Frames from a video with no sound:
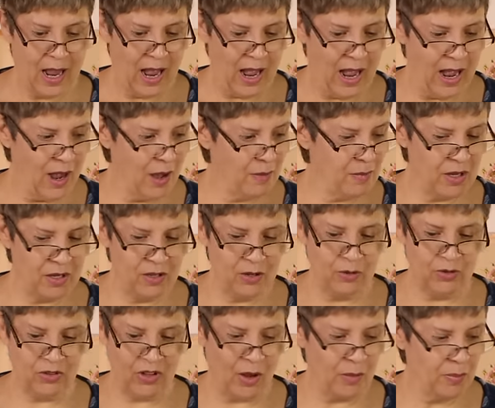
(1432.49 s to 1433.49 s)
Um,
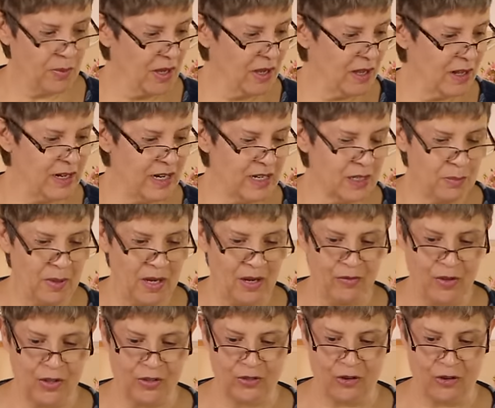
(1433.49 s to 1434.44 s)
use up a little bit of your